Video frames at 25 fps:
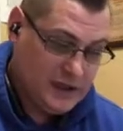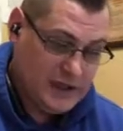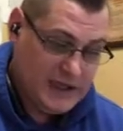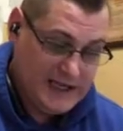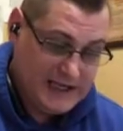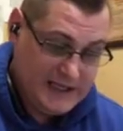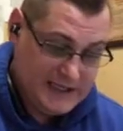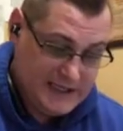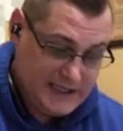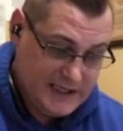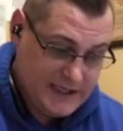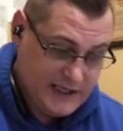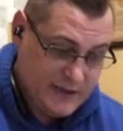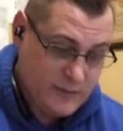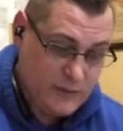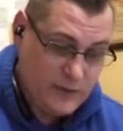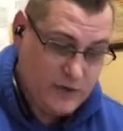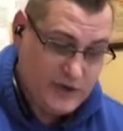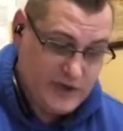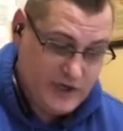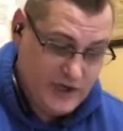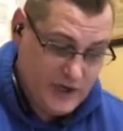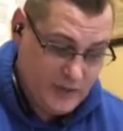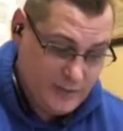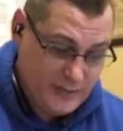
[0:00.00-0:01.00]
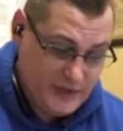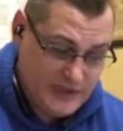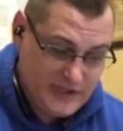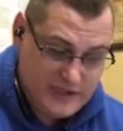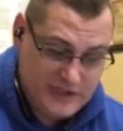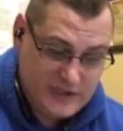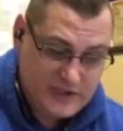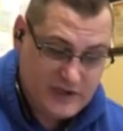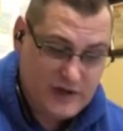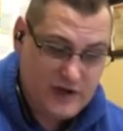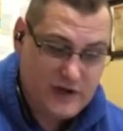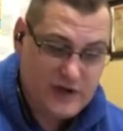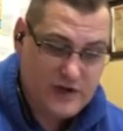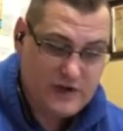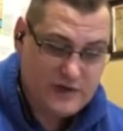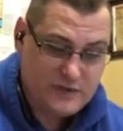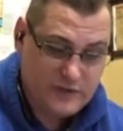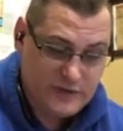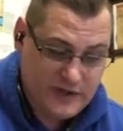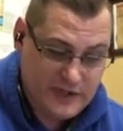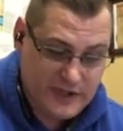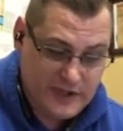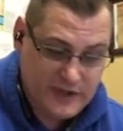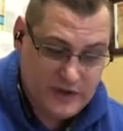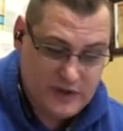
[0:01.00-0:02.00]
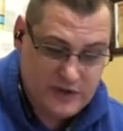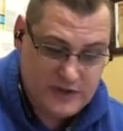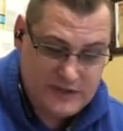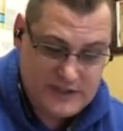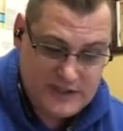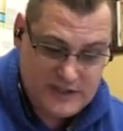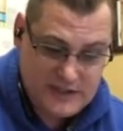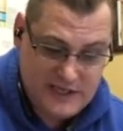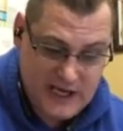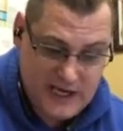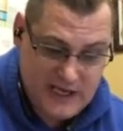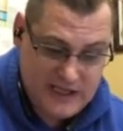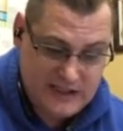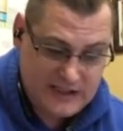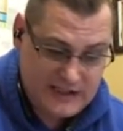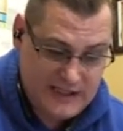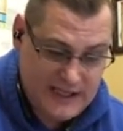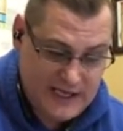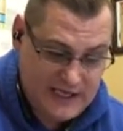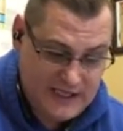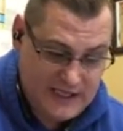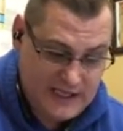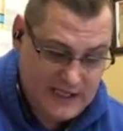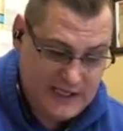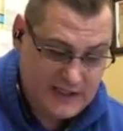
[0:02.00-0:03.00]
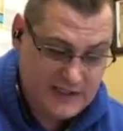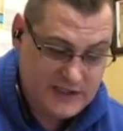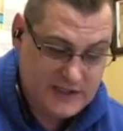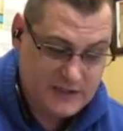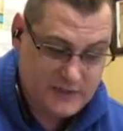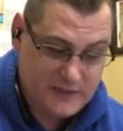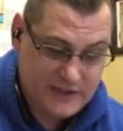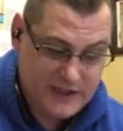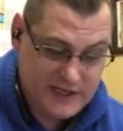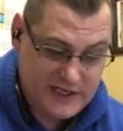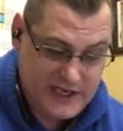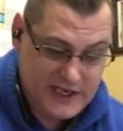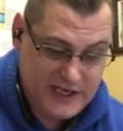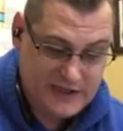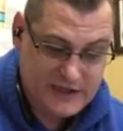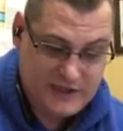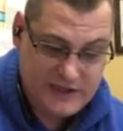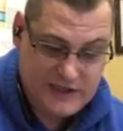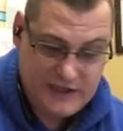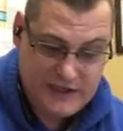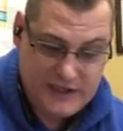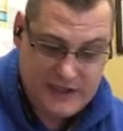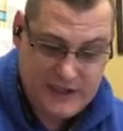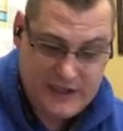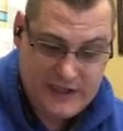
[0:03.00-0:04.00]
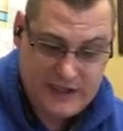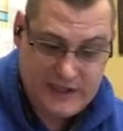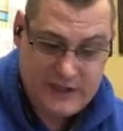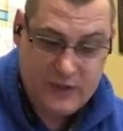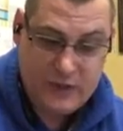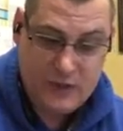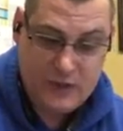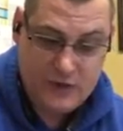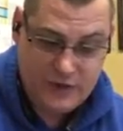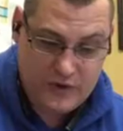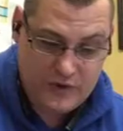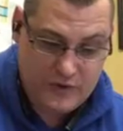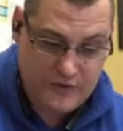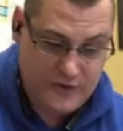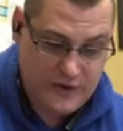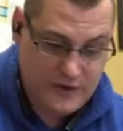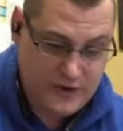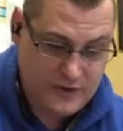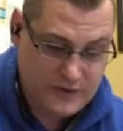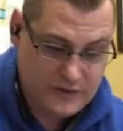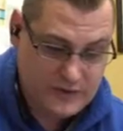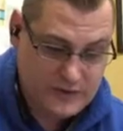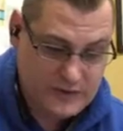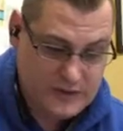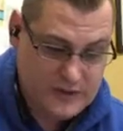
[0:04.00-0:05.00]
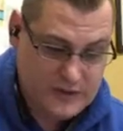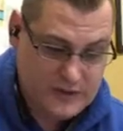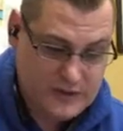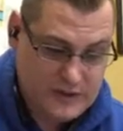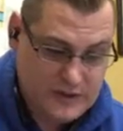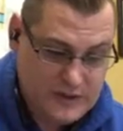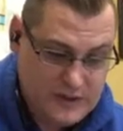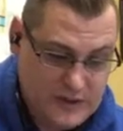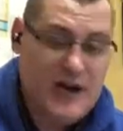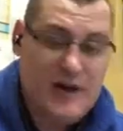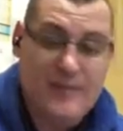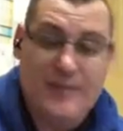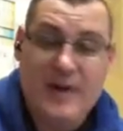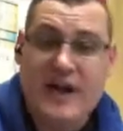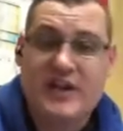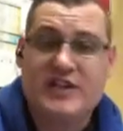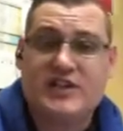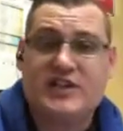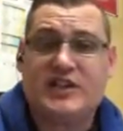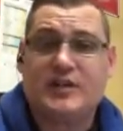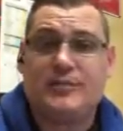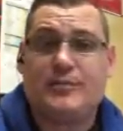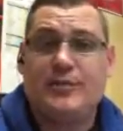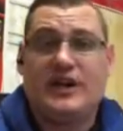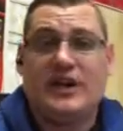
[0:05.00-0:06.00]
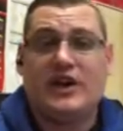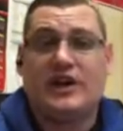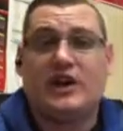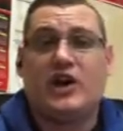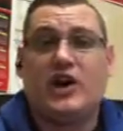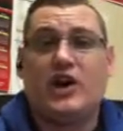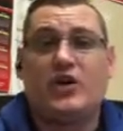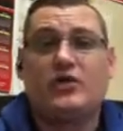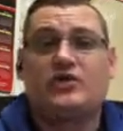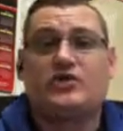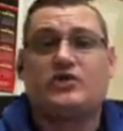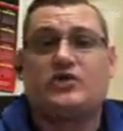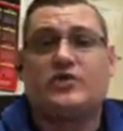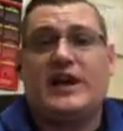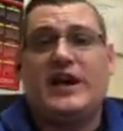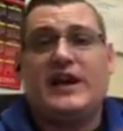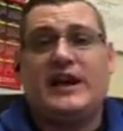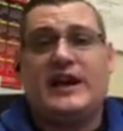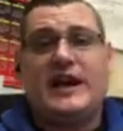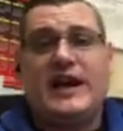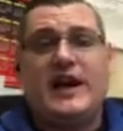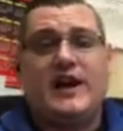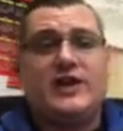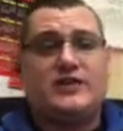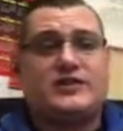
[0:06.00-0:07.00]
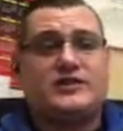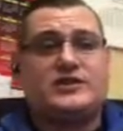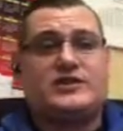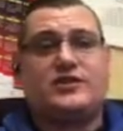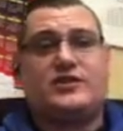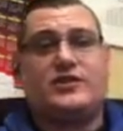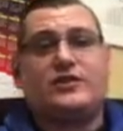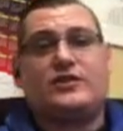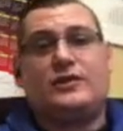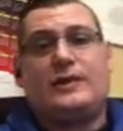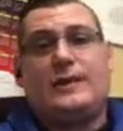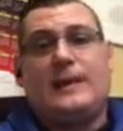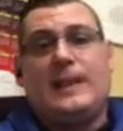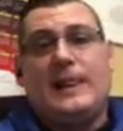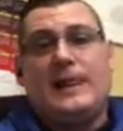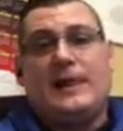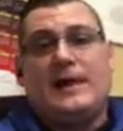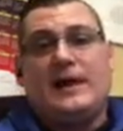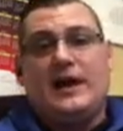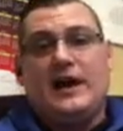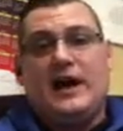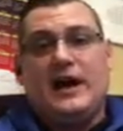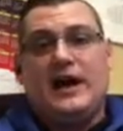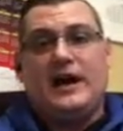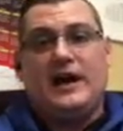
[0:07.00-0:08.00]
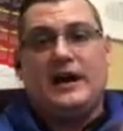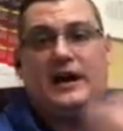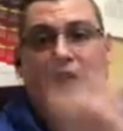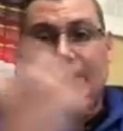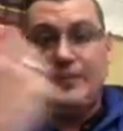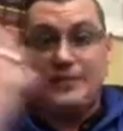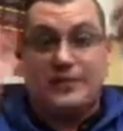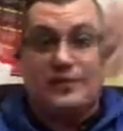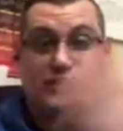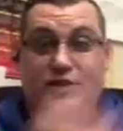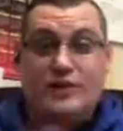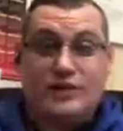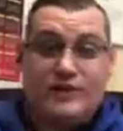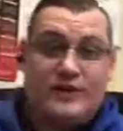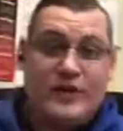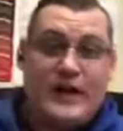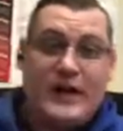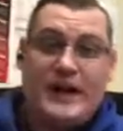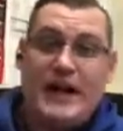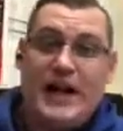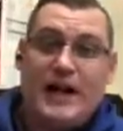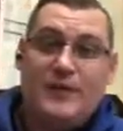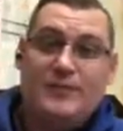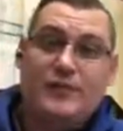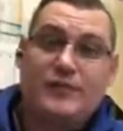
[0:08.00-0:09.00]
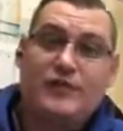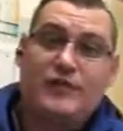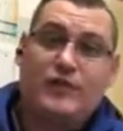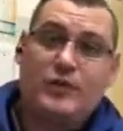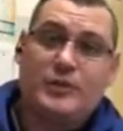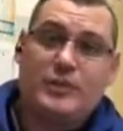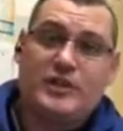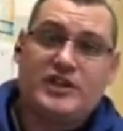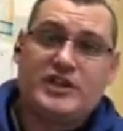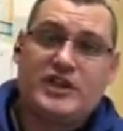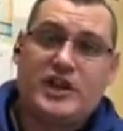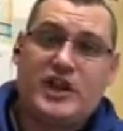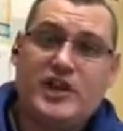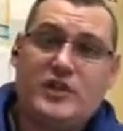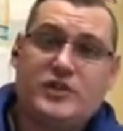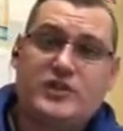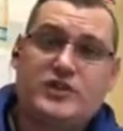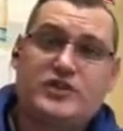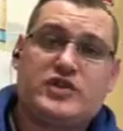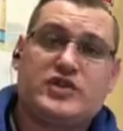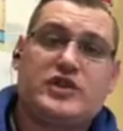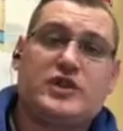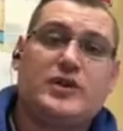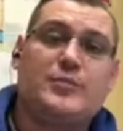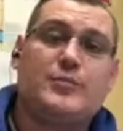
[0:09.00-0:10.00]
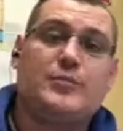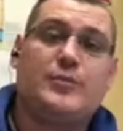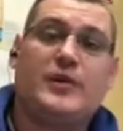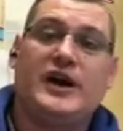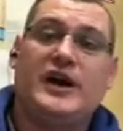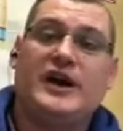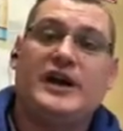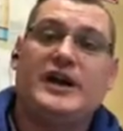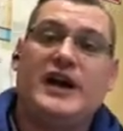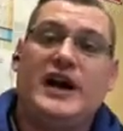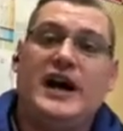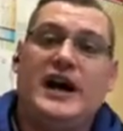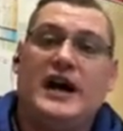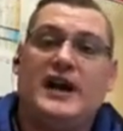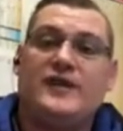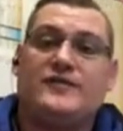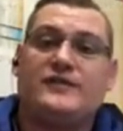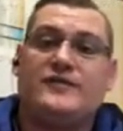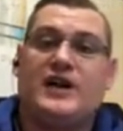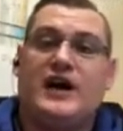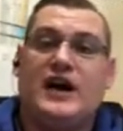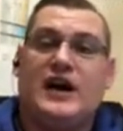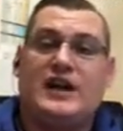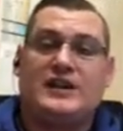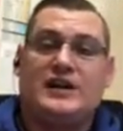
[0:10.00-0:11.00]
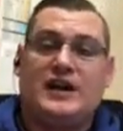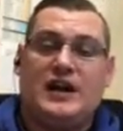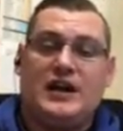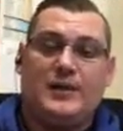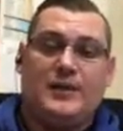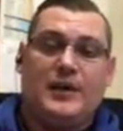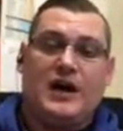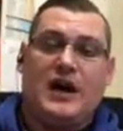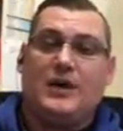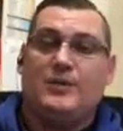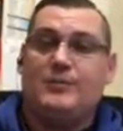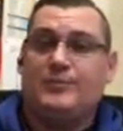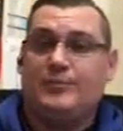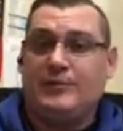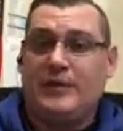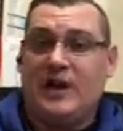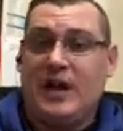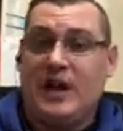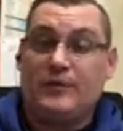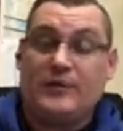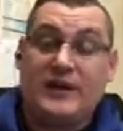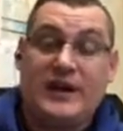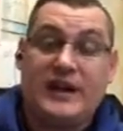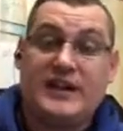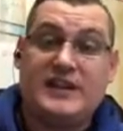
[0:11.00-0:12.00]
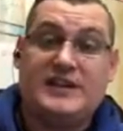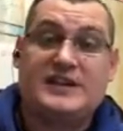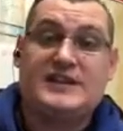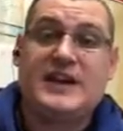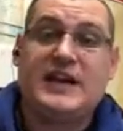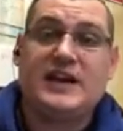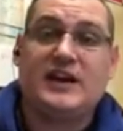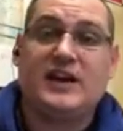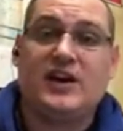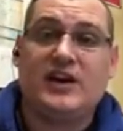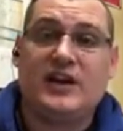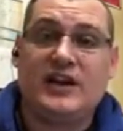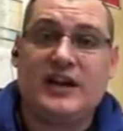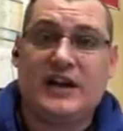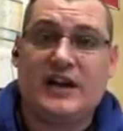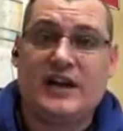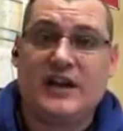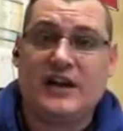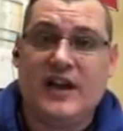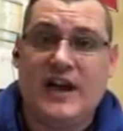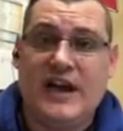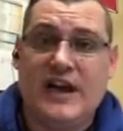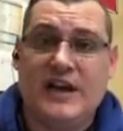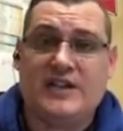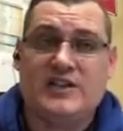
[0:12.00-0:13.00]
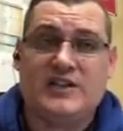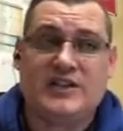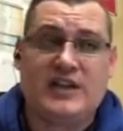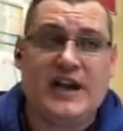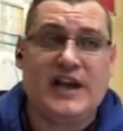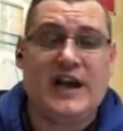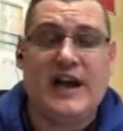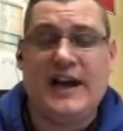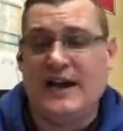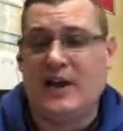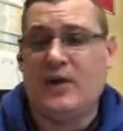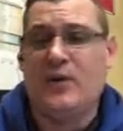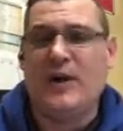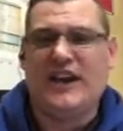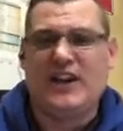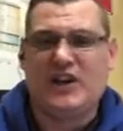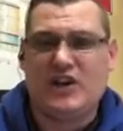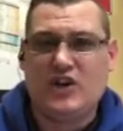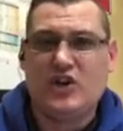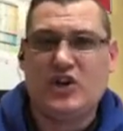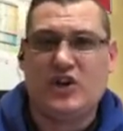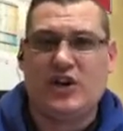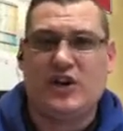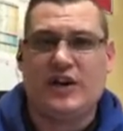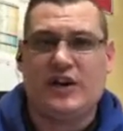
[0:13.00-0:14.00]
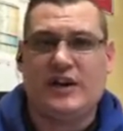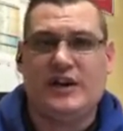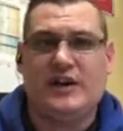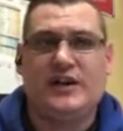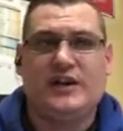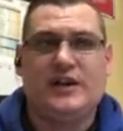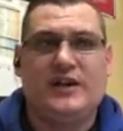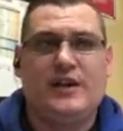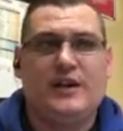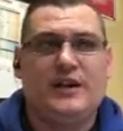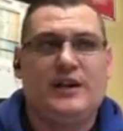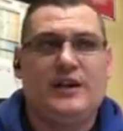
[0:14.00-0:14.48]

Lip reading: Like I said, working on business cards, really close to dialing that in so we can actually order those. And I'm actually being coached right now, so I'm a certified high performance coach, but I'm not ready to take on any clients yet. I know I could,